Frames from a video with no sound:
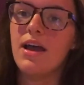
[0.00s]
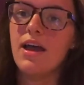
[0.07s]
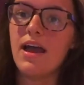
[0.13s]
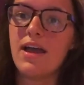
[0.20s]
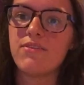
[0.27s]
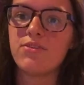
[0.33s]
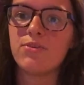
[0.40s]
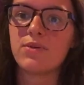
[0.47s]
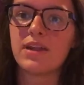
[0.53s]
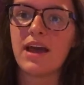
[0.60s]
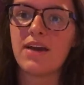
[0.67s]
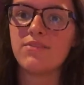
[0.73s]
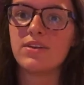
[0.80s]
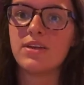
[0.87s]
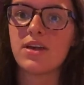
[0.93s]
everyone
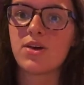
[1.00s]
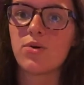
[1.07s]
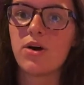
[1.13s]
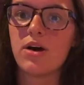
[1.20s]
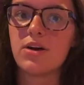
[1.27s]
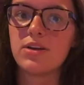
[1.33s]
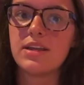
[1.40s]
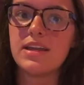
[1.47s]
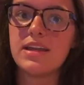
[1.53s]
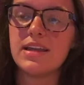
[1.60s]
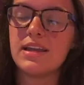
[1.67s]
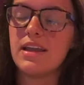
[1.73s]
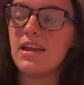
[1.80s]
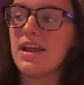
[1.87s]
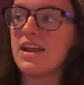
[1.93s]
having equality,
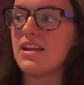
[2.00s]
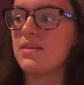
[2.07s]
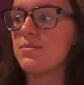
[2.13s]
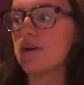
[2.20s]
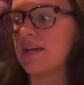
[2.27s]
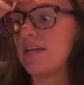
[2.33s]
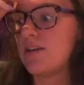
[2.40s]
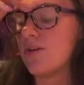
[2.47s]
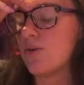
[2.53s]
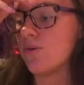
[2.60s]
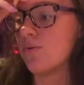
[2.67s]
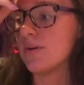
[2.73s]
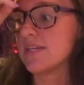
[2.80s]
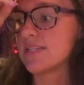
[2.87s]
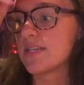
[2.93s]
and anybody who
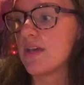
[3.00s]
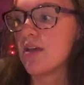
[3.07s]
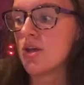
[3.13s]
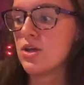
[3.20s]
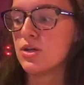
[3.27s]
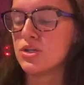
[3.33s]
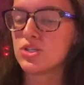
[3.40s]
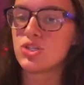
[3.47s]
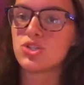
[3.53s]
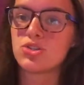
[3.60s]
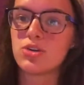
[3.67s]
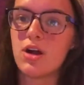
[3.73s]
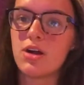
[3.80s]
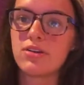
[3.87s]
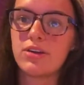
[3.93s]
was
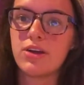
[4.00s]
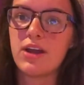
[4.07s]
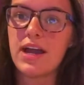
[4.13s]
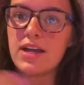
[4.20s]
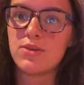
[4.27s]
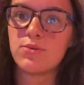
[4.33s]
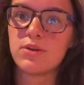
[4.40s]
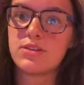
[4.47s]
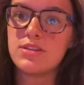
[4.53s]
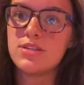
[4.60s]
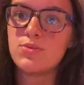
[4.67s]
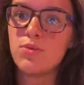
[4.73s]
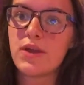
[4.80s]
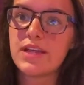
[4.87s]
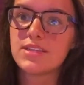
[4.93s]
stronger had to wear
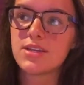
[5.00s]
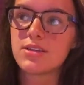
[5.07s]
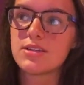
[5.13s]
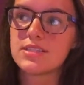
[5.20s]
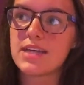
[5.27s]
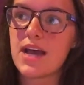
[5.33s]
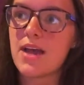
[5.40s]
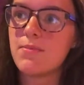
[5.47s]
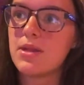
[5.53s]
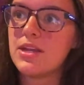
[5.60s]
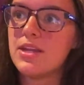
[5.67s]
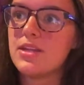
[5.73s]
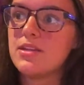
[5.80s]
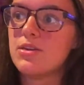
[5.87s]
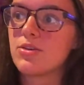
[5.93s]
these weights all the time.
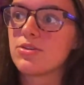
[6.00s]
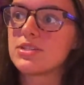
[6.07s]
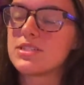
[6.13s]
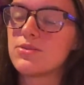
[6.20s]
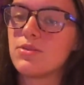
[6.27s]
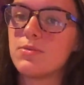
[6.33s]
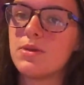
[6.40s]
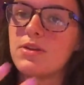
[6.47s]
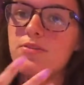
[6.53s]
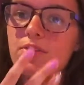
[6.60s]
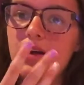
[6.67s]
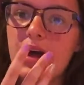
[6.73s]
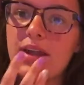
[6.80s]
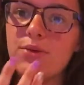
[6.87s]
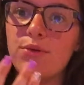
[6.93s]
Any girls that were
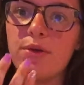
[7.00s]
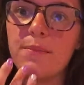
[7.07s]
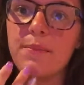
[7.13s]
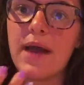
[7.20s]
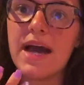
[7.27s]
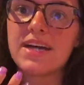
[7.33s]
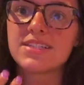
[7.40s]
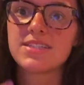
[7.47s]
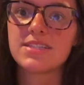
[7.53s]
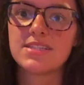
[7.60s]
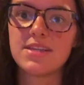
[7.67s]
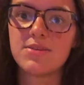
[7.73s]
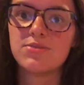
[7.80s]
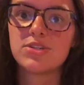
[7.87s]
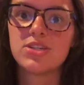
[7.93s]
beautiful had to wear masks,
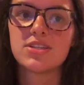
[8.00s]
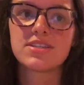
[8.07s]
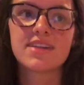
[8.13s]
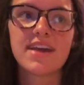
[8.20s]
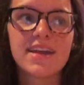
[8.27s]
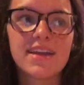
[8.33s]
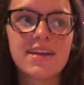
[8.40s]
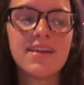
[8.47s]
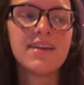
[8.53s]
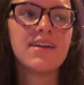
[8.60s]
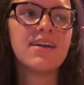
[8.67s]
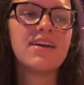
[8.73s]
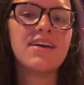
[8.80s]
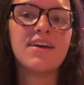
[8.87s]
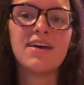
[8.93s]
and it was just like,
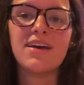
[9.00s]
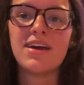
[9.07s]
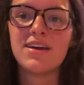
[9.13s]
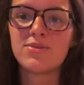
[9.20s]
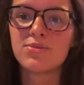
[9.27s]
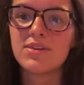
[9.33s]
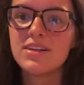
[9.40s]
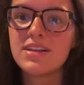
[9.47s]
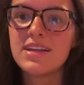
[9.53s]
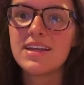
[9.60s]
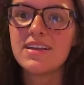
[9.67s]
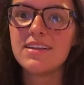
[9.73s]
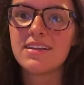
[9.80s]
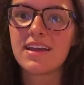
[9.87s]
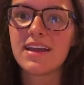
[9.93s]

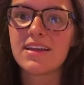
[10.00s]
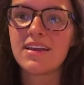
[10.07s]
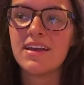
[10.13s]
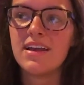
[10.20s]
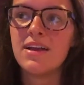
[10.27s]
really? Like,